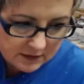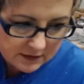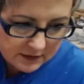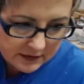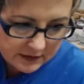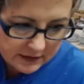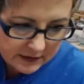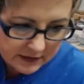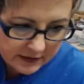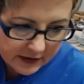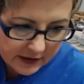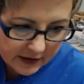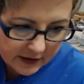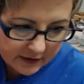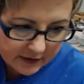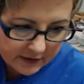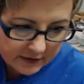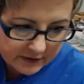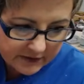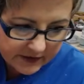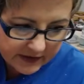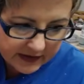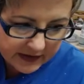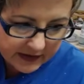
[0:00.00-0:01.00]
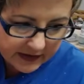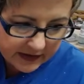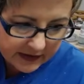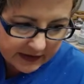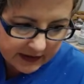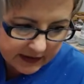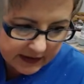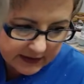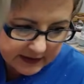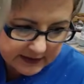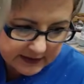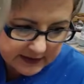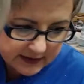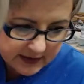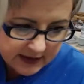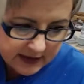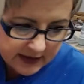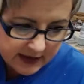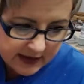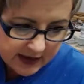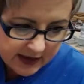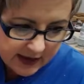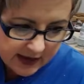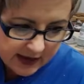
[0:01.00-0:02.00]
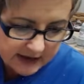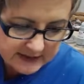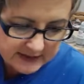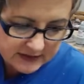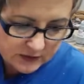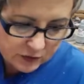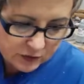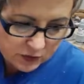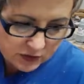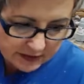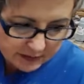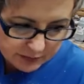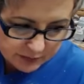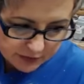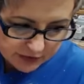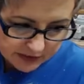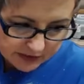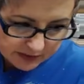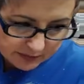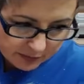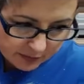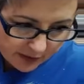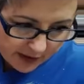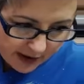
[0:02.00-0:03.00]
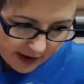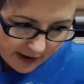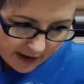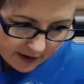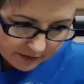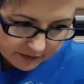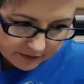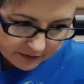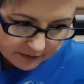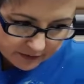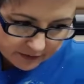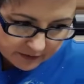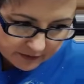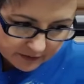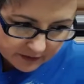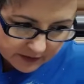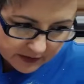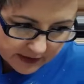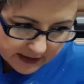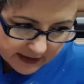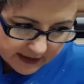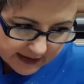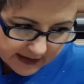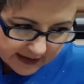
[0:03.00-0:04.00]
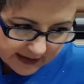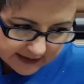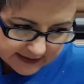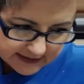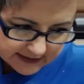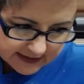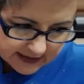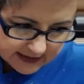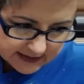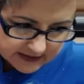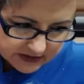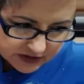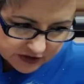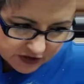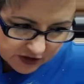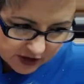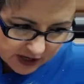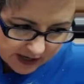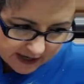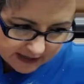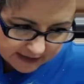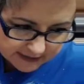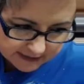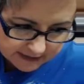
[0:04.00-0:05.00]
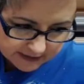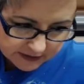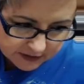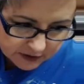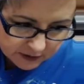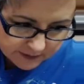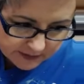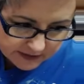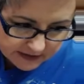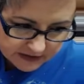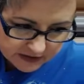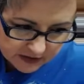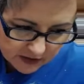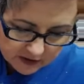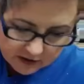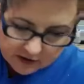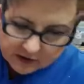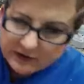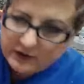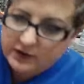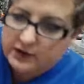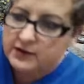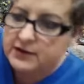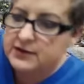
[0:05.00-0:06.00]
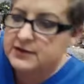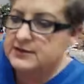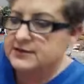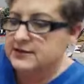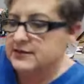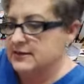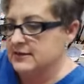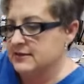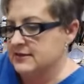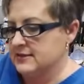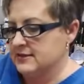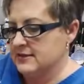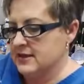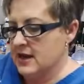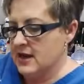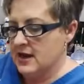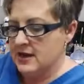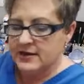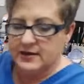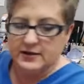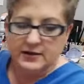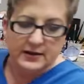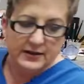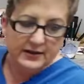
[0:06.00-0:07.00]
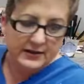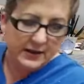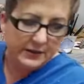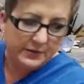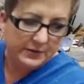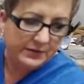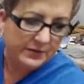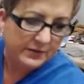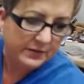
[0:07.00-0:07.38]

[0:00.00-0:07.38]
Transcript: there you go. Van Dyke glaze, and it's a really pretty brown. It does dry a little bit darker than this, and it's not, the